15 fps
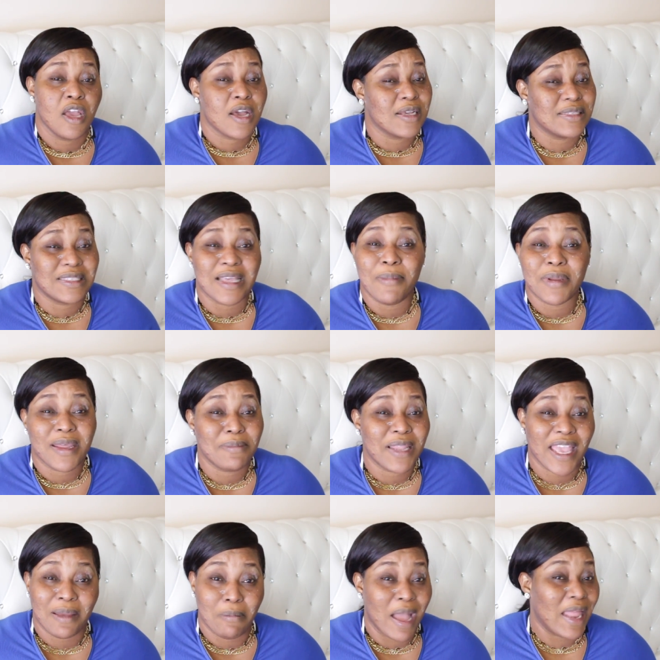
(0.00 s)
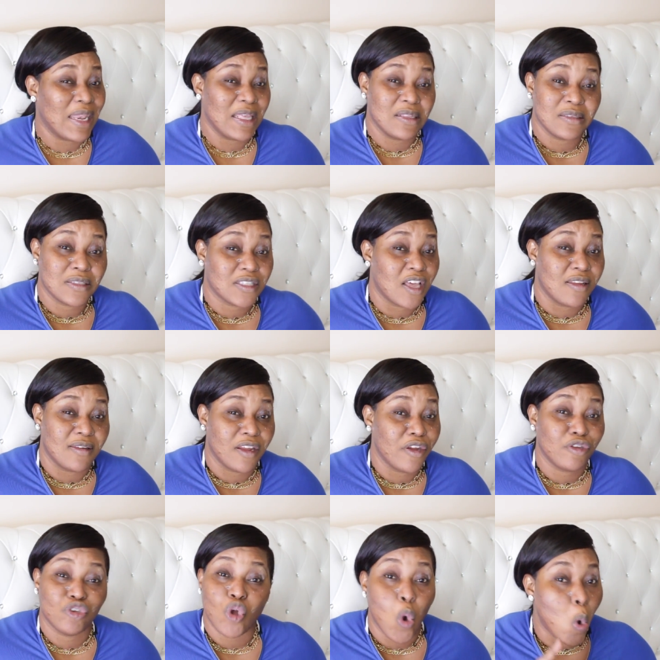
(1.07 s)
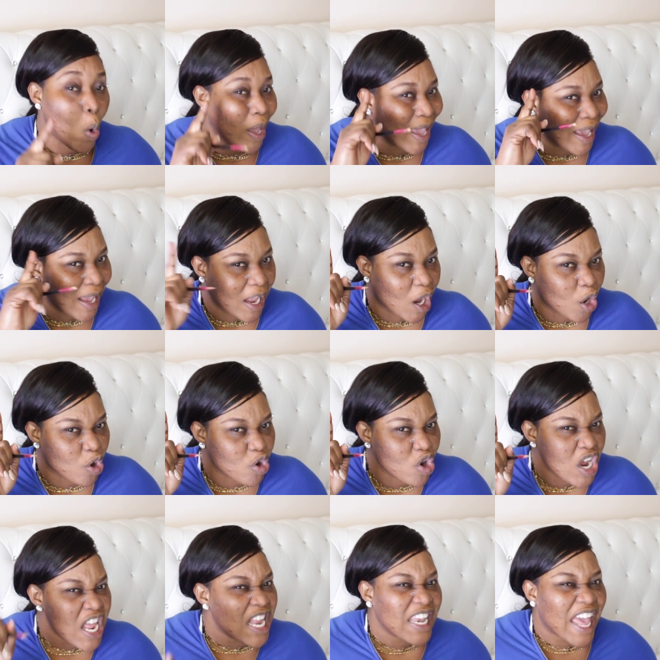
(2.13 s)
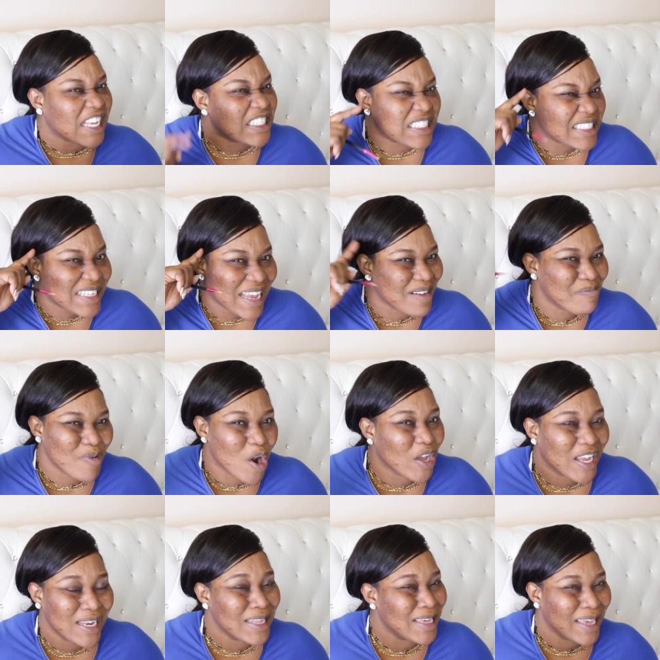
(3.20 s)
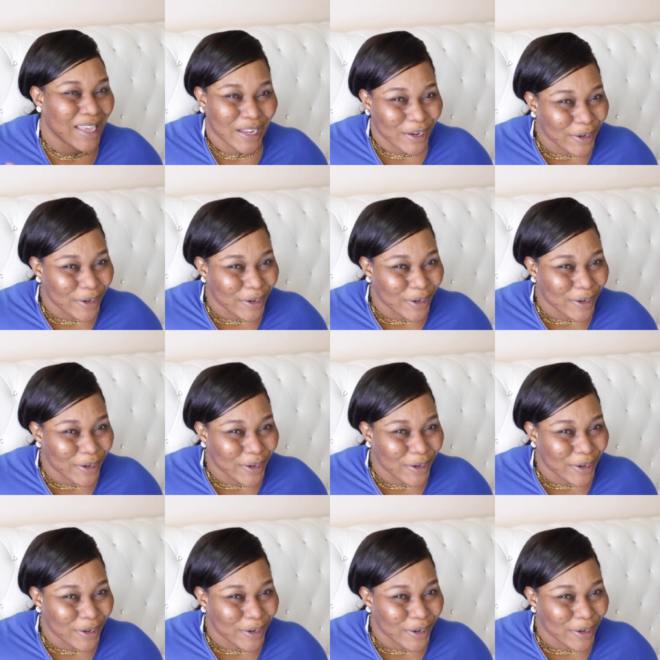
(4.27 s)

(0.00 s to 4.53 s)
Because some of them, like my little son there, don't hear. Like stick broccoli